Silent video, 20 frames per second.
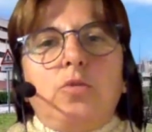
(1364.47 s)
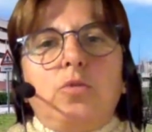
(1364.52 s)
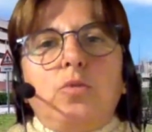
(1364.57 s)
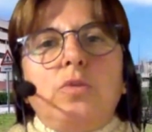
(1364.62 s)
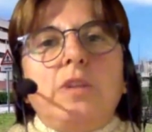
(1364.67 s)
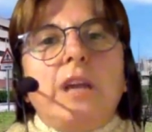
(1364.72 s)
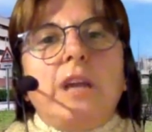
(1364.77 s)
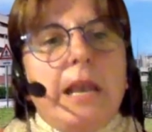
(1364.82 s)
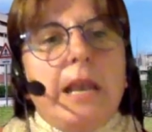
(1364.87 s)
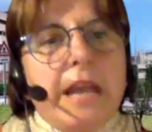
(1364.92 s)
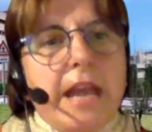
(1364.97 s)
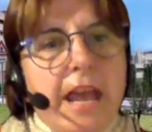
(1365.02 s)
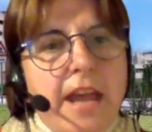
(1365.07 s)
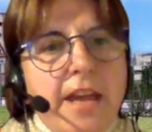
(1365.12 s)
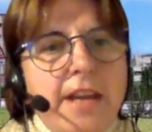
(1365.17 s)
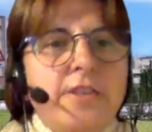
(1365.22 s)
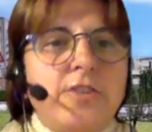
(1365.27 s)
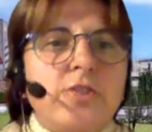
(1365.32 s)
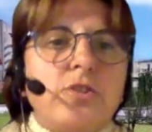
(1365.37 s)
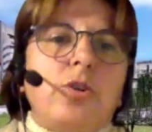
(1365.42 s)

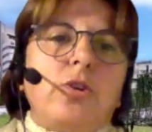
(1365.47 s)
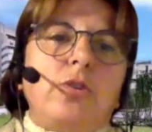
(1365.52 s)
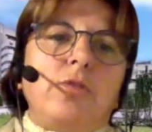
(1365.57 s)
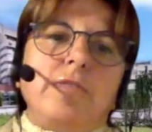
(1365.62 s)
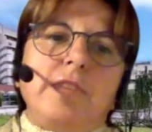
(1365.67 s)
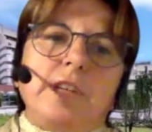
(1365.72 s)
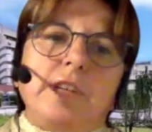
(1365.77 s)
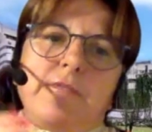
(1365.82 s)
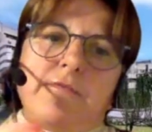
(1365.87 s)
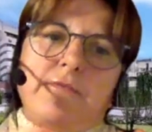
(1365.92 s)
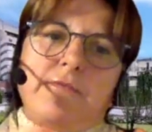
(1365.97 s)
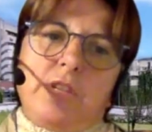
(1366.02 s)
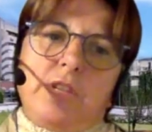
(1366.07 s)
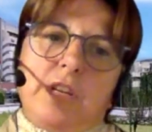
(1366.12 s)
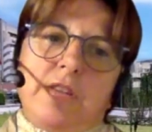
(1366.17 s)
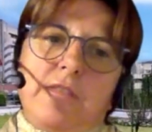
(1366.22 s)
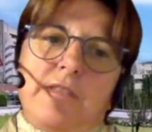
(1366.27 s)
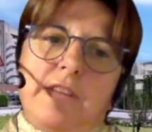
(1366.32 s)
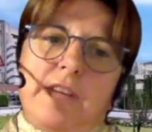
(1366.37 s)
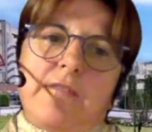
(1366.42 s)
delete, or if
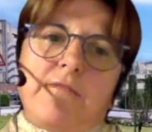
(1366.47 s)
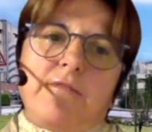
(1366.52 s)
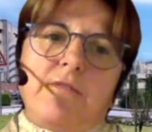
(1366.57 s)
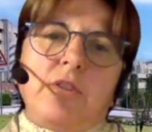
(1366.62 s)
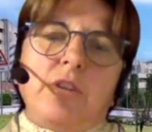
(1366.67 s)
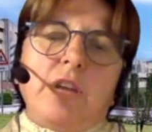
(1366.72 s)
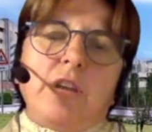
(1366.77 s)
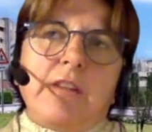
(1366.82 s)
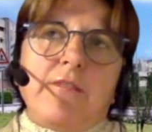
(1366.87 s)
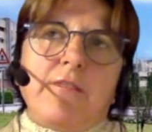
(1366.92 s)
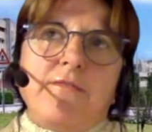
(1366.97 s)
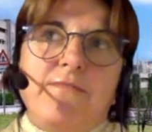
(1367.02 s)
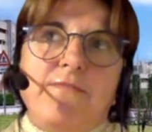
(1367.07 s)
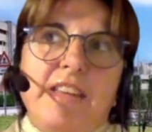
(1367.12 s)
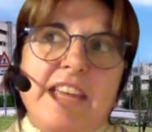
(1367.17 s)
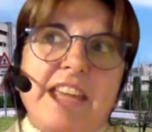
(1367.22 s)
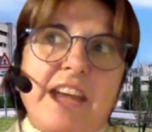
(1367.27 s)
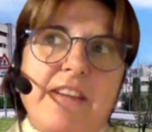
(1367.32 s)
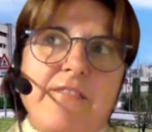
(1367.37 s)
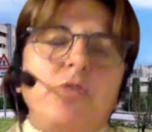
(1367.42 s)

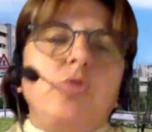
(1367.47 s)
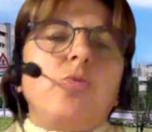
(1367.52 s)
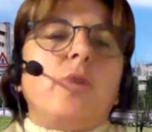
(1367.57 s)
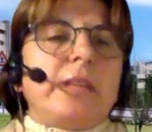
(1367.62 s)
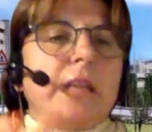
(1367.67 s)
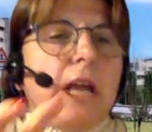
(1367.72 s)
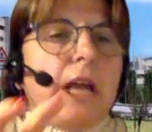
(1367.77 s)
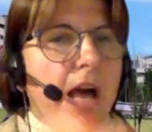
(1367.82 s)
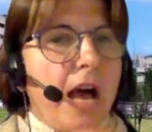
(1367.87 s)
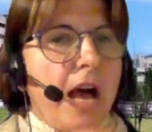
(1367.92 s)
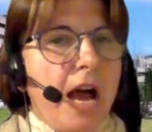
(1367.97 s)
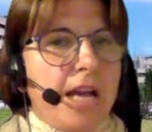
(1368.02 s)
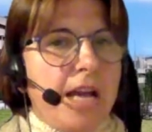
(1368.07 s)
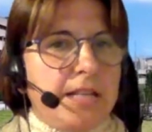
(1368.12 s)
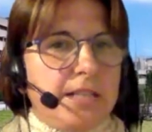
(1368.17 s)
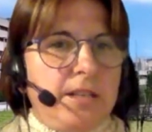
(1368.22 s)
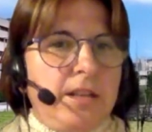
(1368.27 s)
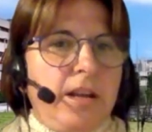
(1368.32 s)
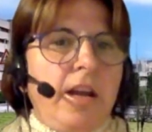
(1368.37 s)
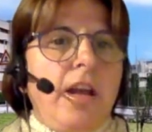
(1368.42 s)
they have to
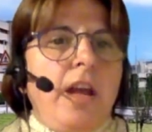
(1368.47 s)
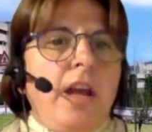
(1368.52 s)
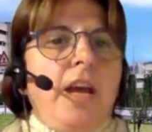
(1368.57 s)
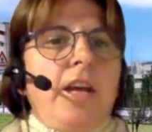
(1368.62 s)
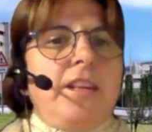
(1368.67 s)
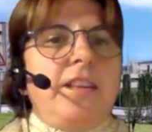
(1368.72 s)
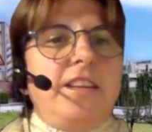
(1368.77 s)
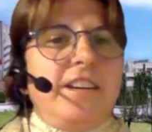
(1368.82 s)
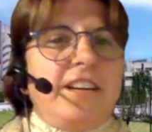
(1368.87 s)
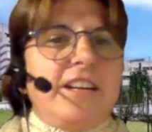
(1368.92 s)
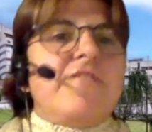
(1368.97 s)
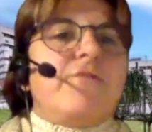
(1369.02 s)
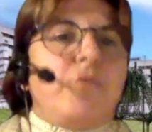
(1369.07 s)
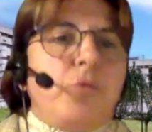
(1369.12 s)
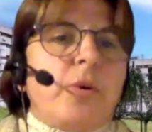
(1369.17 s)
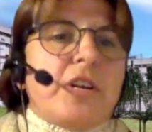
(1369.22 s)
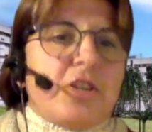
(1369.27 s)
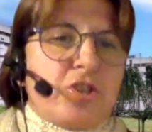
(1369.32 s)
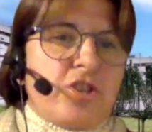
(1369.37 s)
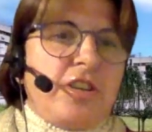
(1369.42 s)
analyze the
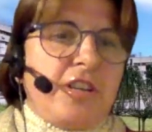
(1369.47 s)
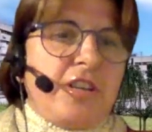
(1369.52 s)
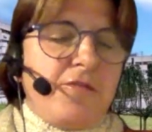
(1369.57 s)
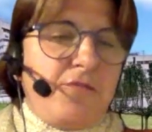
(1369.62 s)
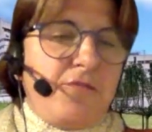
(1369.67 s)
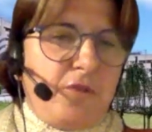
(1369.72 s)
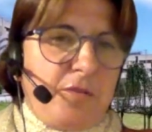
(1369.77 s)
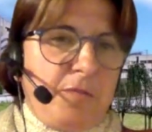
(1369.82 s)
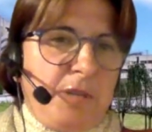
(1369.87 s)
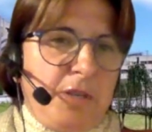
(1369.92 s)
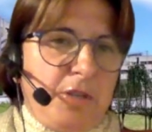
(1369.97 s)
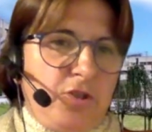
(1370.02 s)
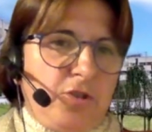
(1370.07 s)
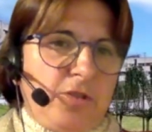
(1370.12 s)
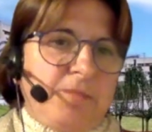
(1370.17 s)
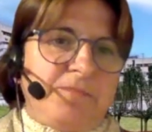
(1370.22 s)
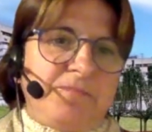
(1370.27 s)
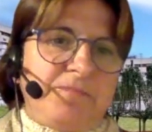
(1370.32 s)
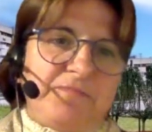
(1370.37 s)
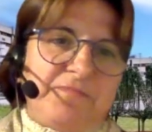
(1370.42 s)
influential information.